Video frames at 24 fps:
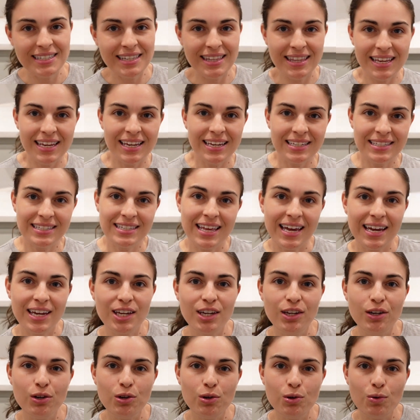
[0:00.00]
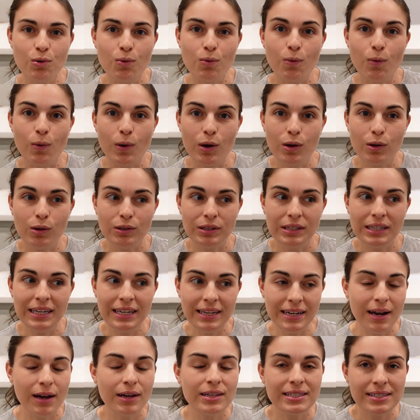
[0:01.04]
things that you will
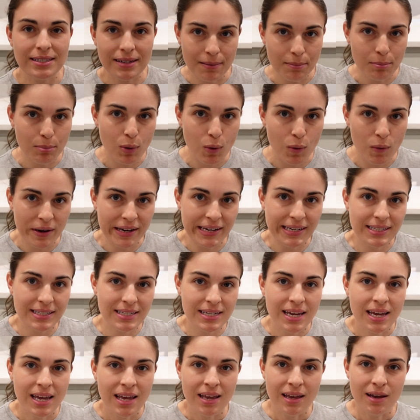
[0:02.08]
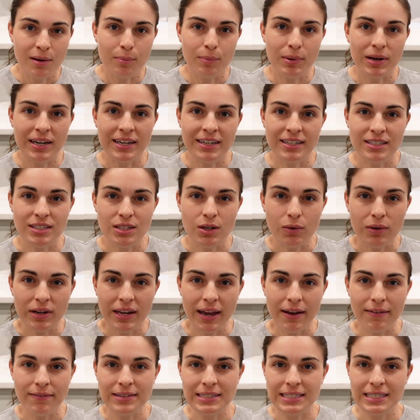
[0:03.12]
need at some point, but don't
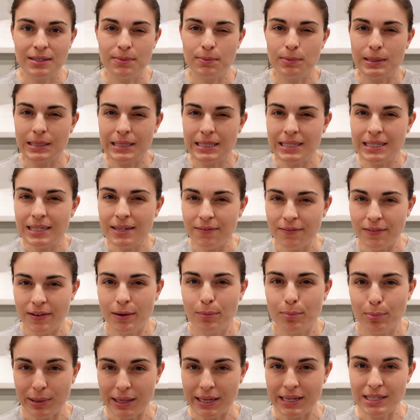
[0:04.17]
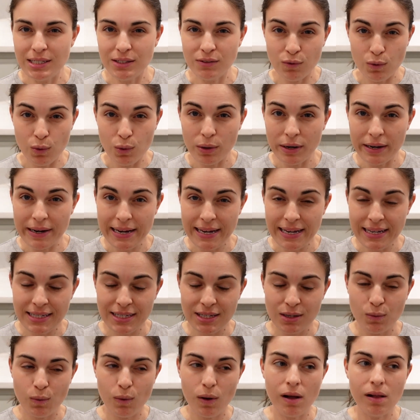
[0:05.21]
have a specific place for
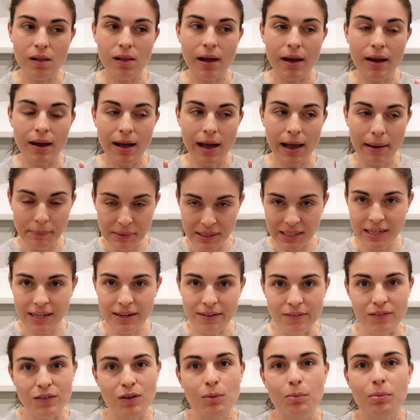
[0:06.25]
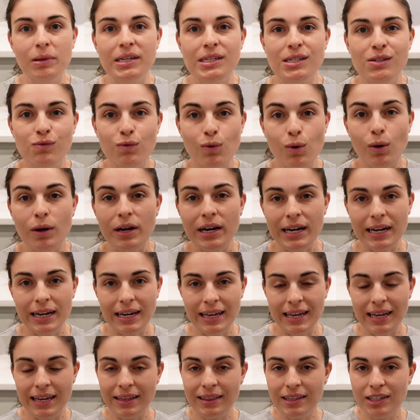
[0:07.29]
it. Well, I'm gonna give you a place for it
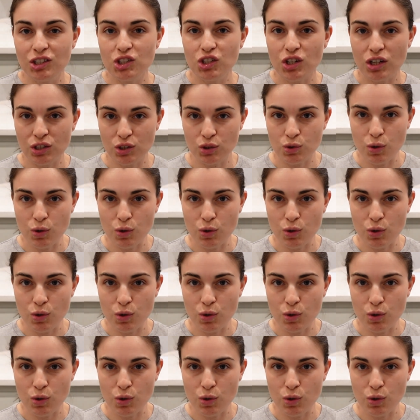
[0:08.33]
in the junk